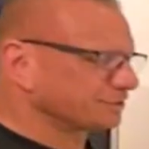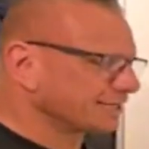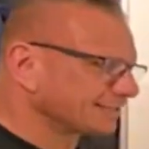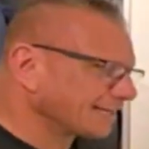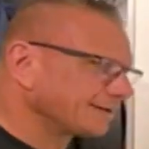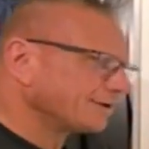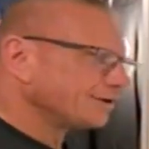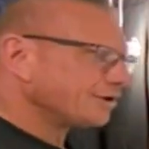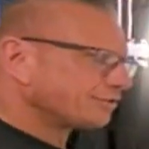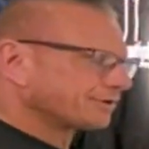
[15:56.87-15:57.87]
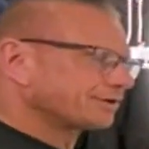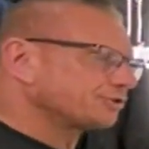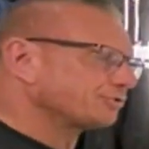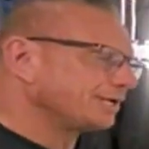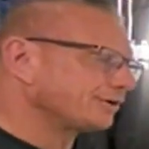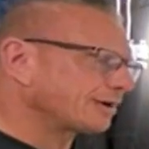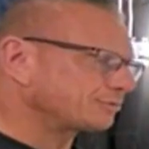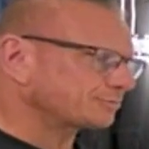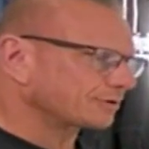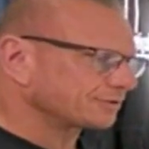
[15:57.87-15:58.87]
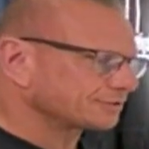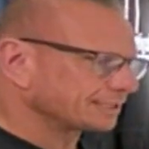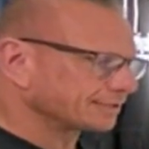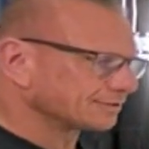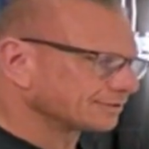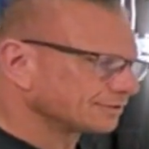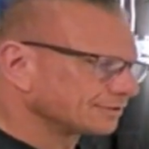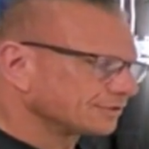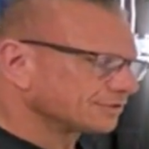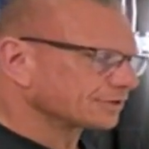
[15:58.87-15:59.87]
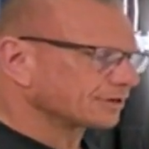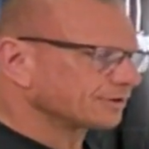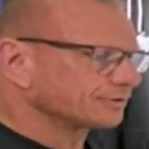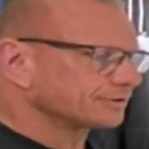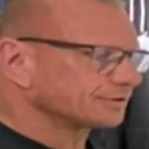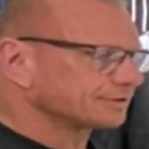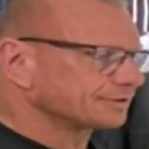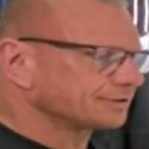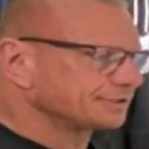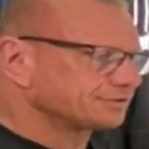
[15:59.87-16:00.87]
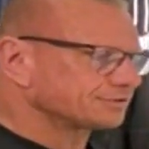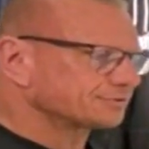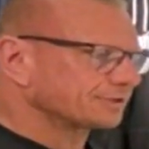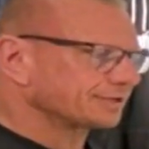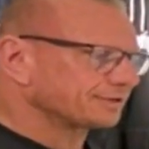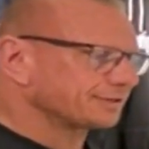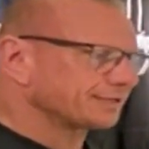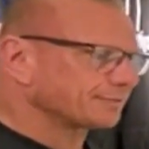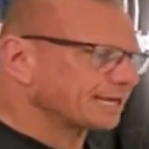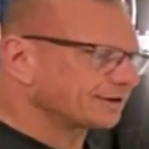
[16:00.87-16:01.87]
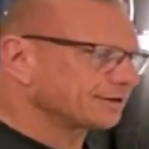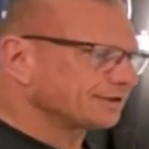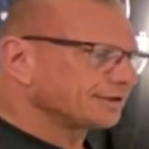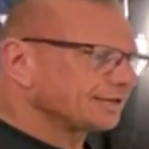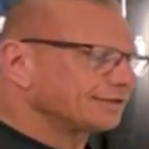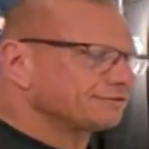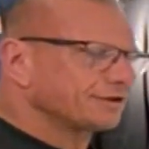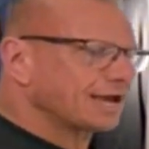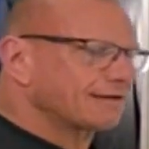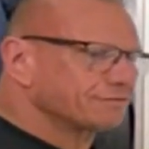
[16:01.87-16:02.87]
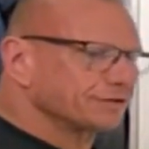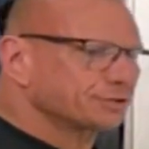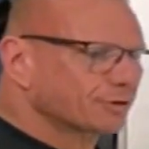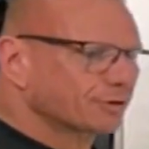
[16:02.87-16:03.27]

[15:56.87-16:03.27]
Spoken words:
check that. 320 grams of protein. So this is what you think about it. If your average